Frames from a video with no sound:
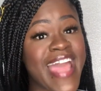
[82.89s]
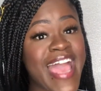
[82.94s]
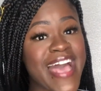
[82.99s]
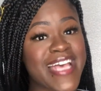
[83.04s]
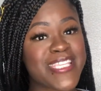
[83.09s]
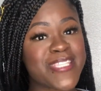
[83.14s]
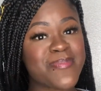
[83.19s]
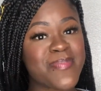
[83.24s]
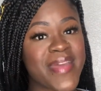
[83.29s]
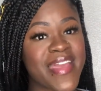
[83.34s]

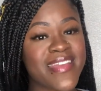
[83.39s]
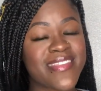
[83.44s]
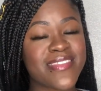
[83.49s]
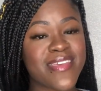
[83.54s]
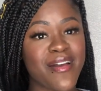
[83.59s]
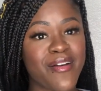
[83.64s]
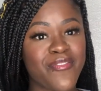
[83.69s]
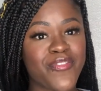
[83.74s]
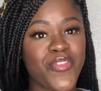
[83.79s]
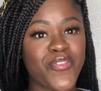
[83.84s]
aspect
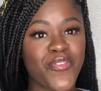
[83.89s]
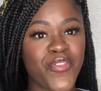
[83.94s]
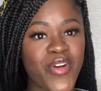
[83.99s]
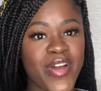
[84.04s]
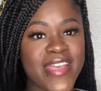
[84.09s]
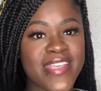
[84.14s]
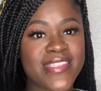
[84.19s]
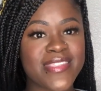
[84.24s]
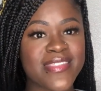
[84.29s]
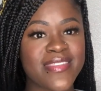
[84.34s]
of the
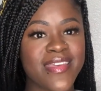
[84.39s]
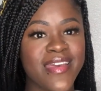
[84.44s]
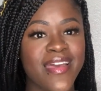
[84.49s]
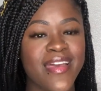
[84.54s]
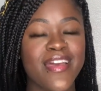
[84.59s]
voice.